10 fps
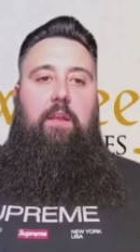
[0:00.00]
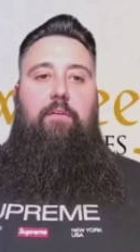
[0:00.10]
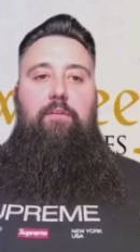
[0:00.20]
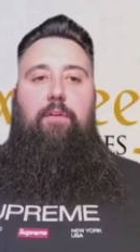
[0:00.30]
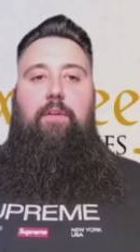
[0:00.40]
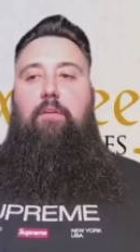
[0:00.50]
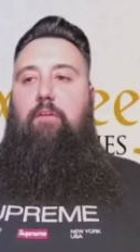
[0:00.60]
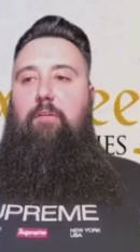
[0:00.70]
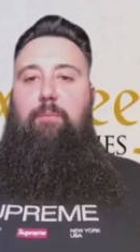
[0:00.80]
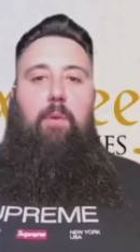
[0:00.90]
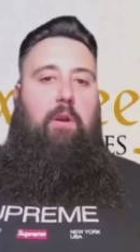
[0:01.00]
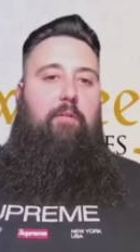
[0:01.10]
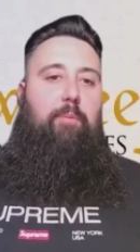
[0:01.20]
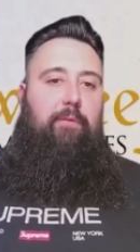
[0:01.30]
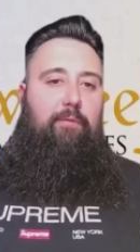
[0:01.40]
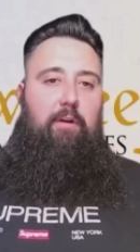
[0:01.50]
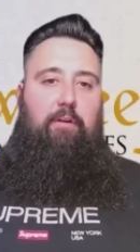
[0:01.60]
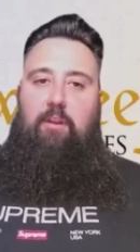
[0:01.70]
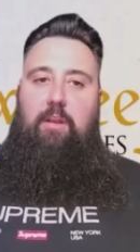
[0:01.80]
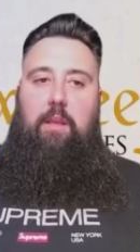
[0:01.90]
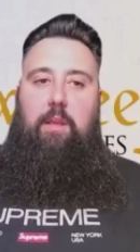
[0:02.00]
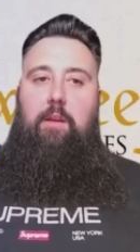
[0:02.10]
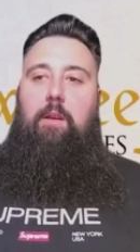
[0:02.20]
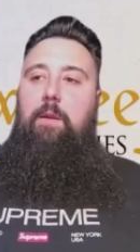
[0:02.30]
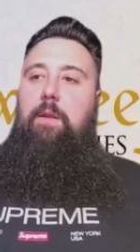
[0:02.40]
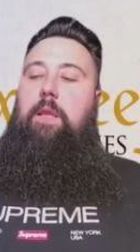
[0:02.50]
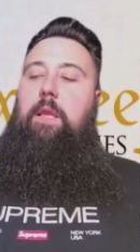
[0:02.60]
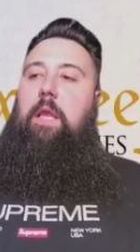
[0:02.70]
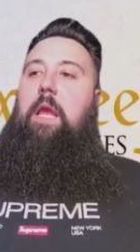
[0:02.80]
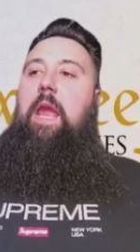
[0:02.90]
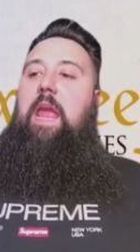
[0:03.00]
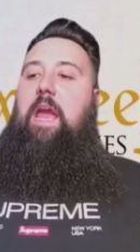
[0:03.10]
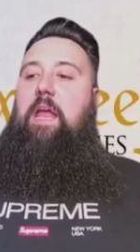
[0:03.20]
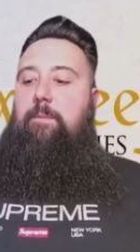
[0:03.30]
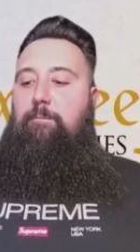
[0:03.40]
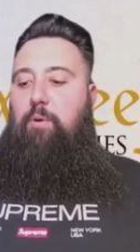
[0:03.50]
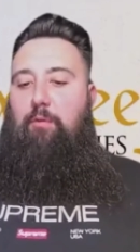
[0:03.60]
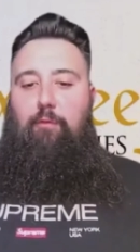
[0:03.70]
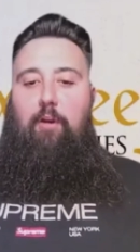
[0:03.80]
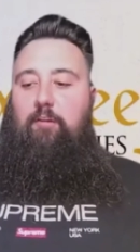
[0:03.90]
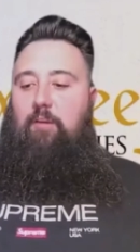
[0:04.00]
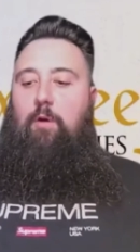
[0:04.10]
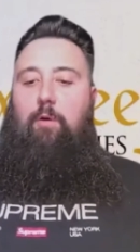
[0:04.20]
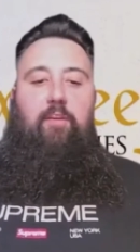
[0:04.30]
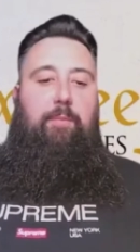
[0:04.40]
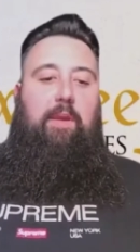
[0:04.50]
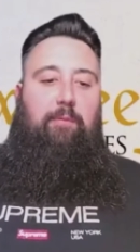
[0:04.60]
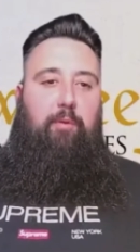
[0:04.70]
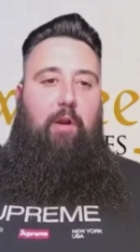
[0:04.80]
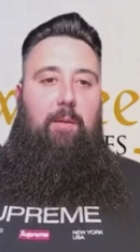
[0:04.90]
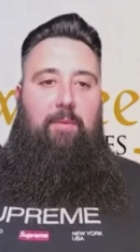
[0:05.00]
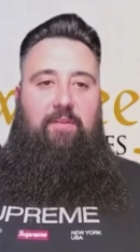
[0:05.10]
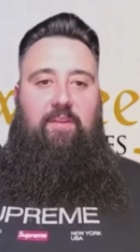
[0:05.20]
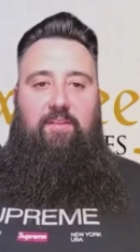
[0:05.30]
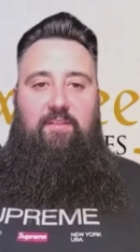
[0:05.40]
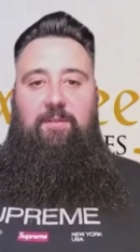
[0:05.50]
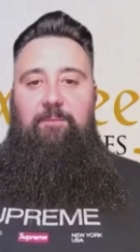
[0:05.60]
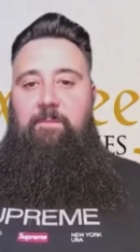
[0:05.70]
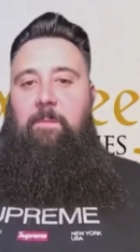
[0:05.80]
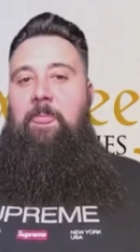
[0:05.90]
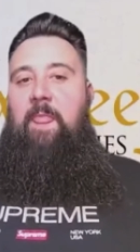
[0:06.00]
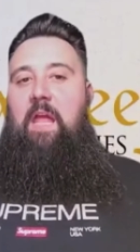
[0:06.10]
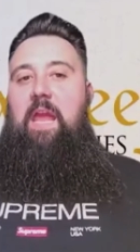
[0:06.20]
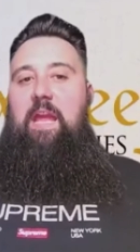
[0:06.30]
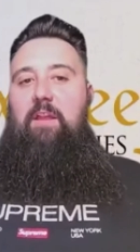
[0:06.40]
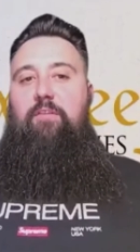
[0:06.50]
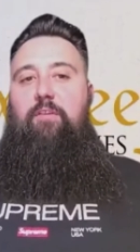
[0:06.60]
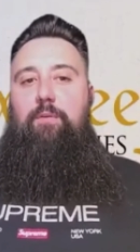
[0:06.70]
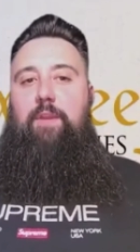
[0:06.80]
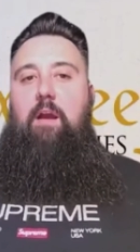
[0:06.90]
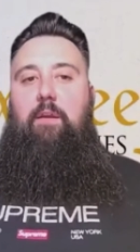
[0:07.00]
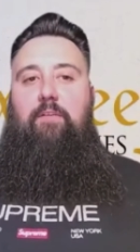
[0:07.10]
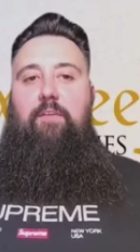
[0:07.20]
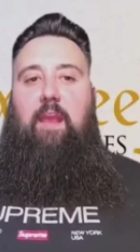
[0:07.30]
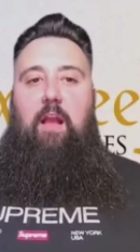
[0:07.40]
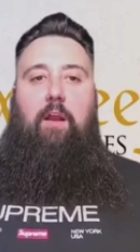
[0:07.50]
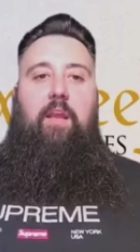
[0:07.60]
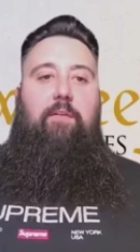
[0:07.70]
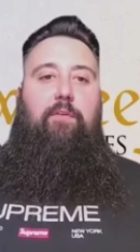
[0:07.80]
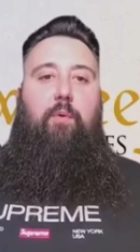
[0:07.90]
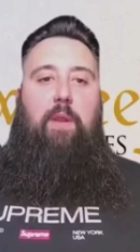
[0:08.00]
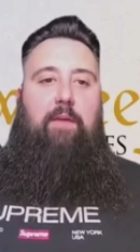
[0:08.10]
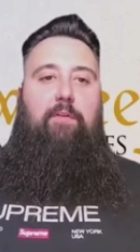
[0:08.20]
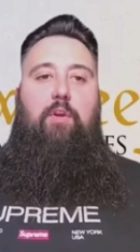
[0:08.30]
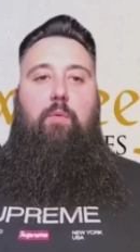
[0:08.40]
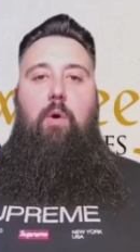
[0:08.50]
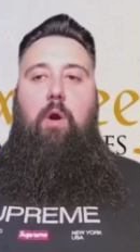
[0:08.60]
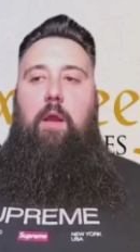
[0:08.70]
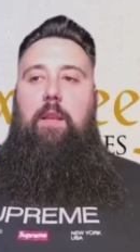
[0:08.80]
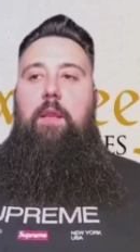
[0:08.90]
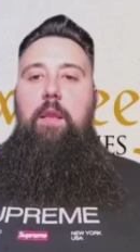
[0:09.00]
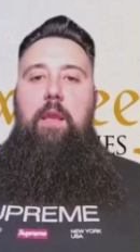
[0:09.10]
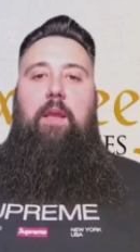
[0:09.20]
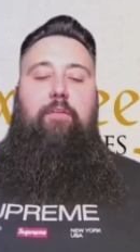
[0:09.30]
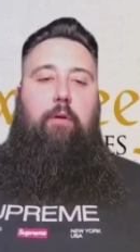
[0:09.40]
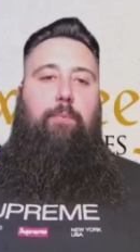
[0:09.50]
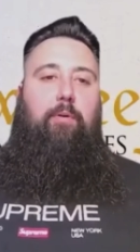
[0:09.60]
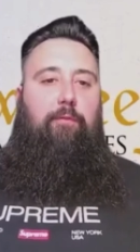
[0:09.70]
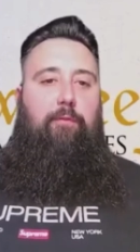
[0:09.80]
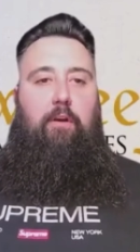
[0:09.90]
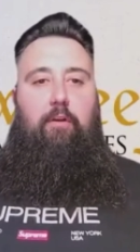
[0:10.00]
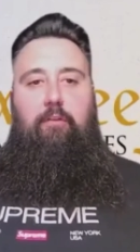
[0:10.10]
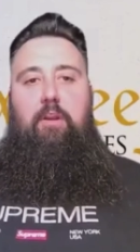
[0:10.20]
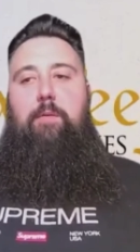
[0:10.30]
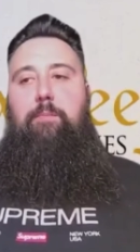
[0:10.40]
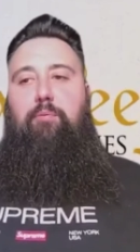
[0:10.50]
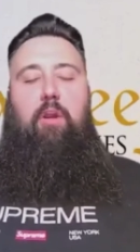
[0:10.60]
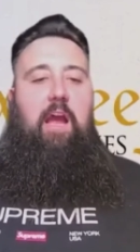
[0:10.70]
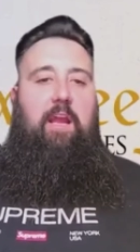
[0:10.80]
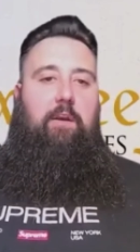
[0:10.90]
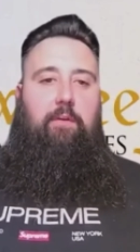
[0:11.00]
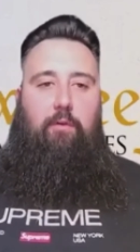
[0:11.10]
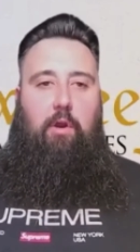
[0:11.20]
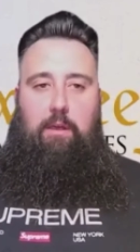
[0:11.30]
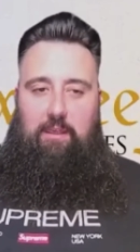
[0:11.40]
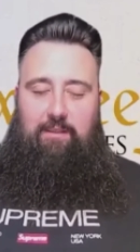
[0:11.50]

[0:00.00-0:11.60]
So there's a spirit of perversion here, and perversion always makes promises. And so now he's saying, I'll give you whatever you want. And so perversion and pride are talking.